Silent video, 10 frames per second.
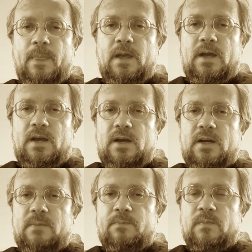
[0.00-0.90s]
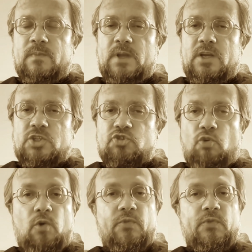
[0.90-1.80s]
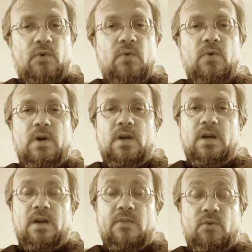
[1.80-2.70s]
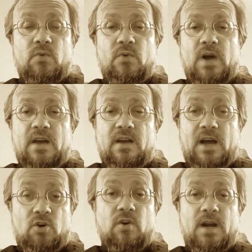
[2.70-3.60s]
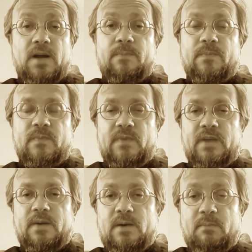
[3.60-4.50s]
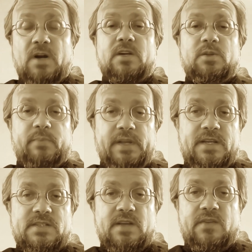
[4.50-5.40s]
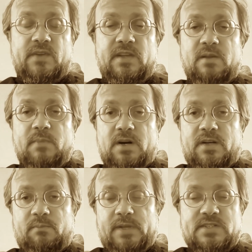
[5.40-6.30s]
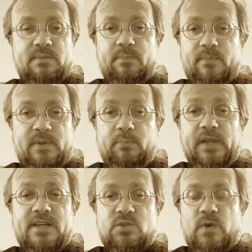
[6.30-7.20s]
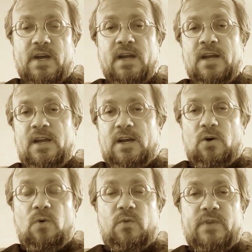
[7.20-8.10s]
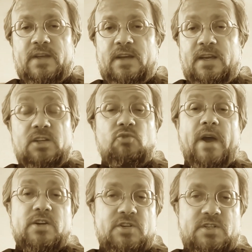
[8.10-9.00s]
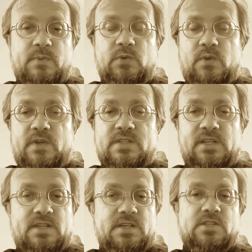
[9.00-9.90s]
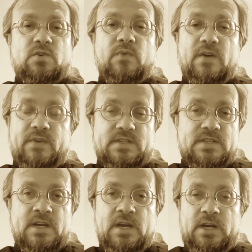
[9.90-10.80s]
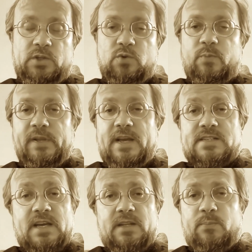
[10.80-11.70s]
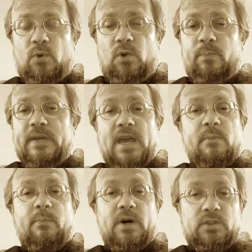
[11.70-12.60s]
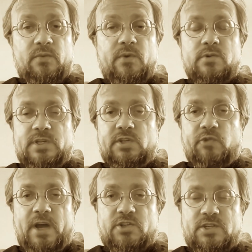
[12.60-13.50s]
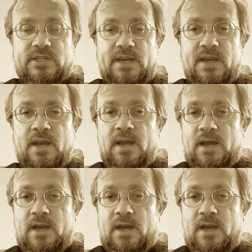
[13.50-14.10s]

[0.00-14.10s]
uh, strolled through uh, through Agora, the marketplace, the Athenian marketplace, the, the place where all the interactions between the citizens of Athens took place, and Paul became a part of those interactions. He